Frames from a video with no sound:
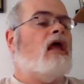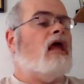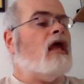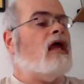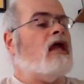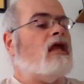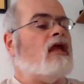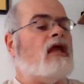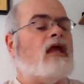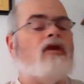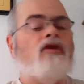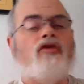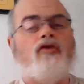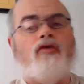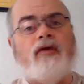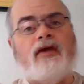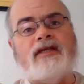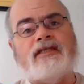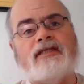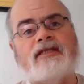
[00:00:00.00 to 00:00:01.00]
it
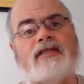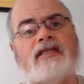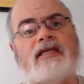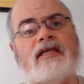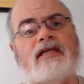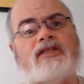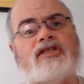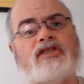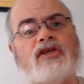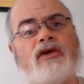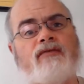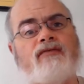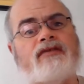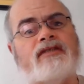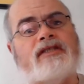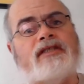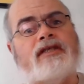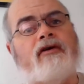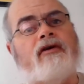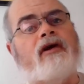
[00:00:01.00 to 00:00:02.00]
increases the
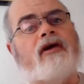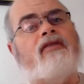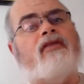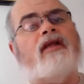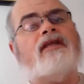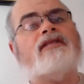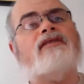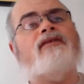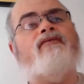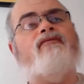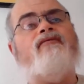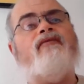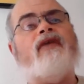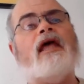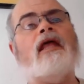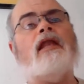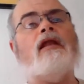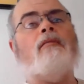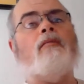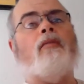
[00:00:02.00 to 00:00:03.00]
surface area that's
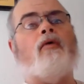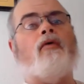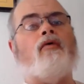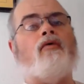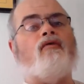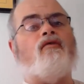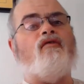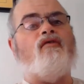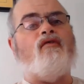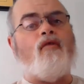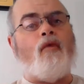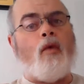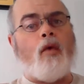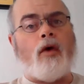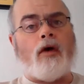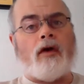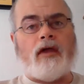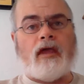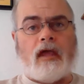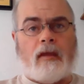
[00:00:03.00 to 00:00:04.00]
available
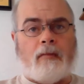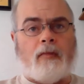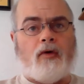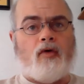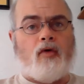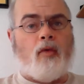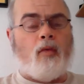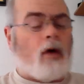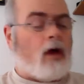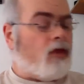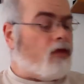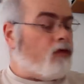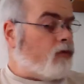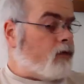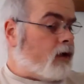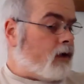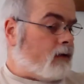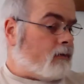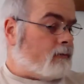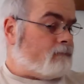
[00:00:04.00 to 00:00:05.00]
for chemical
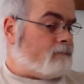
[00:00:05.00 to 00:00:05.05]
weathering.